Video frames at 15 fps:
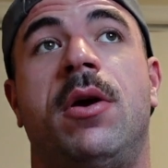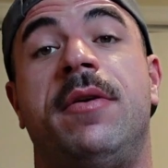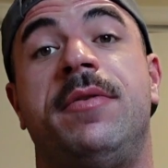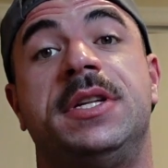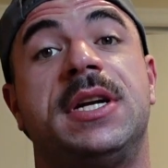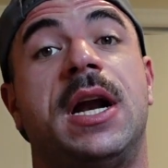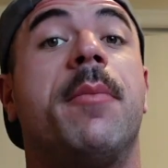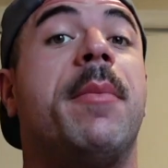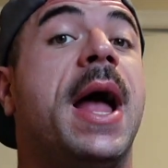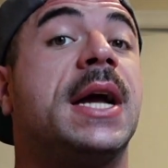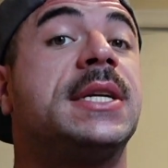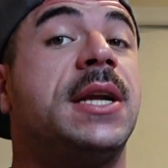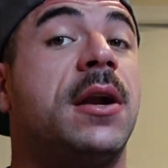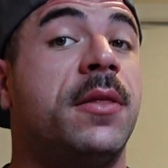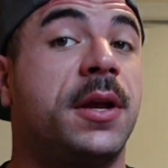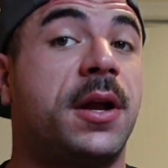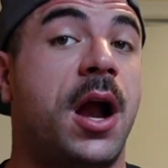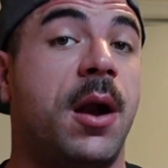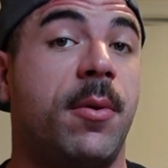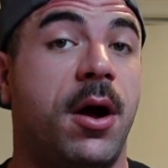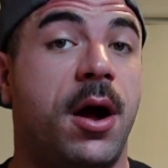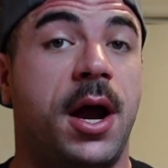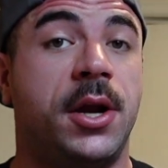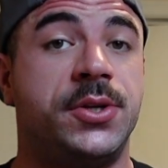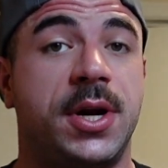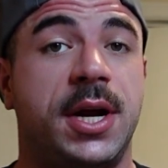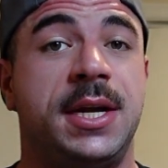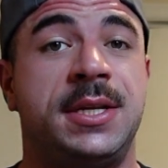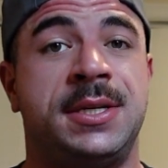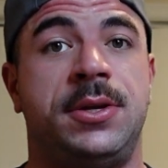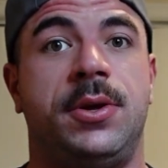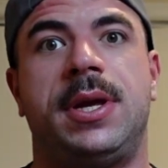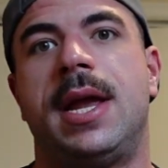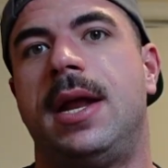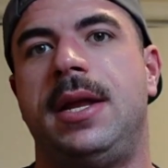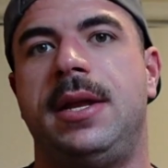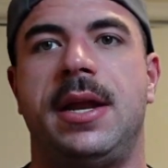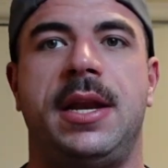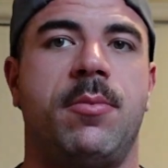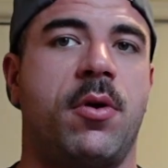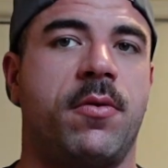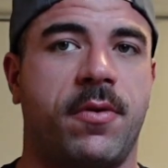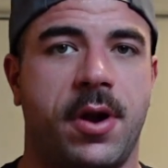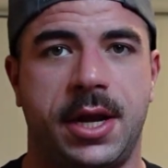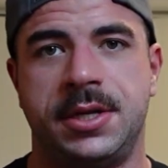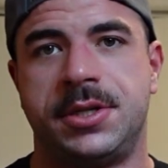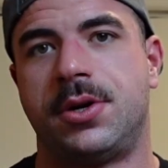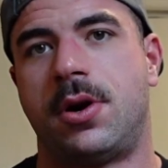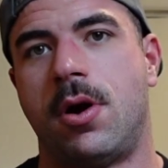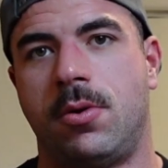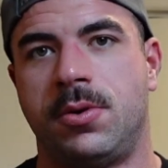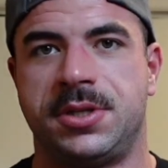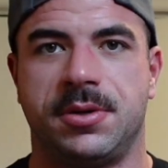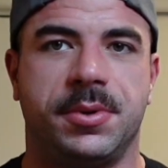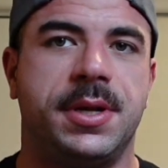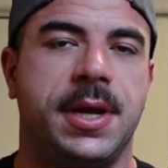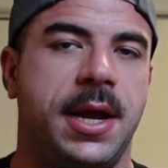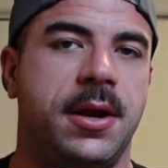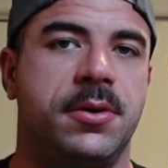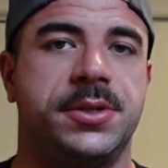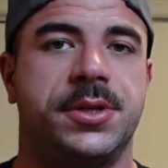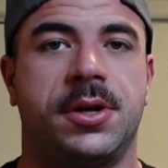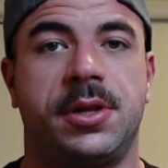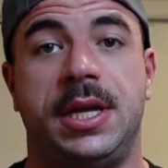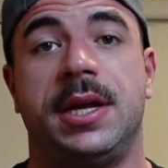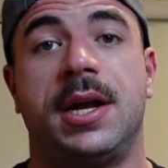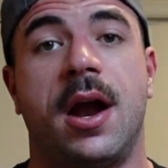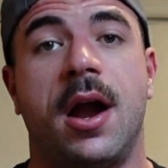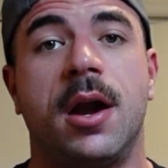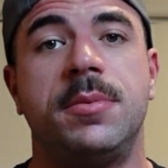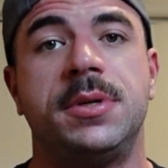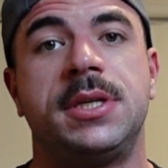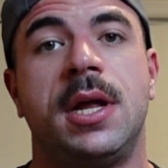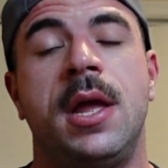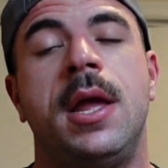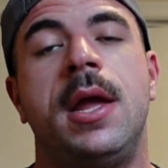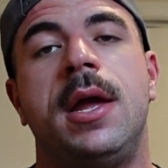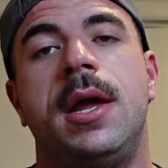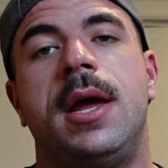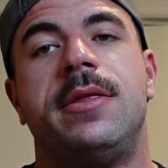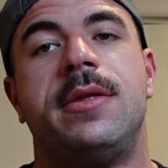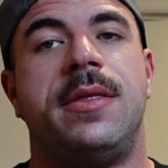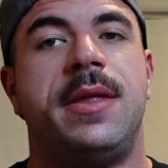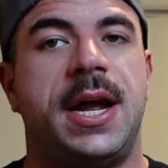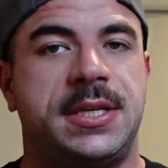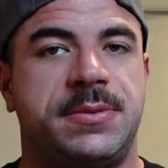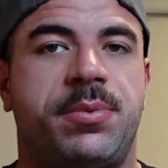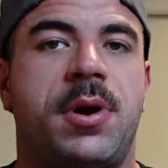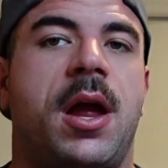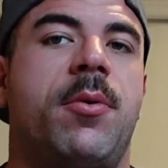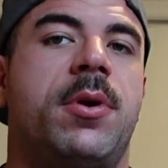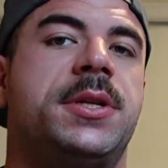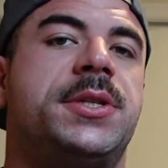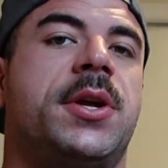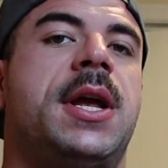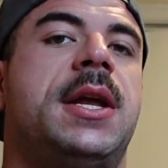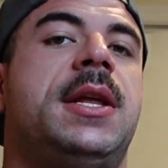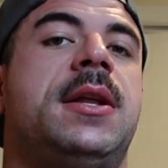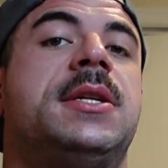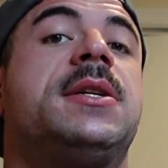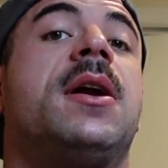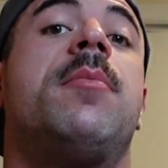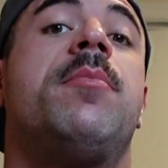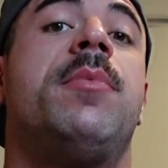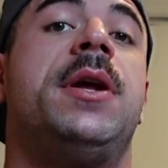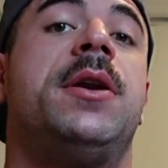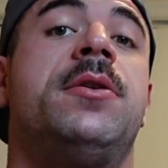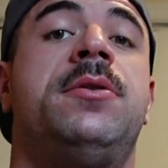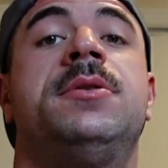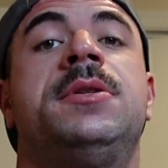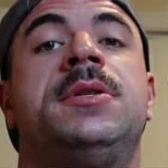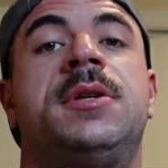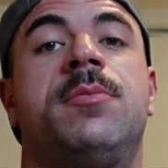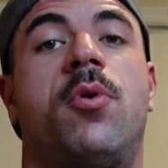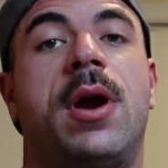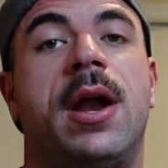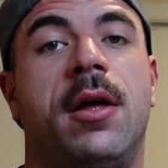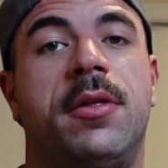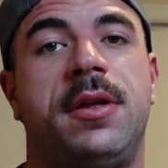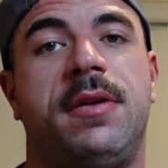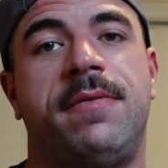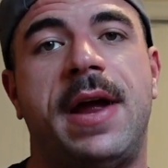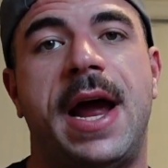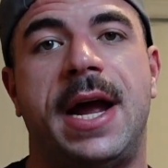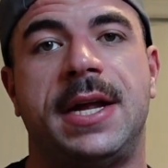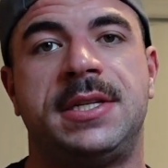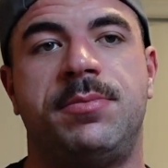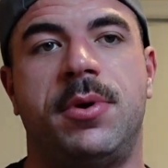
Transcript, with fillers: know, if you start maxing on the carbohydrates and you can't eat any more rice or oats or potatoes or clean carbs, then that's probably when it's a good idea to start introducing some more healthy fats.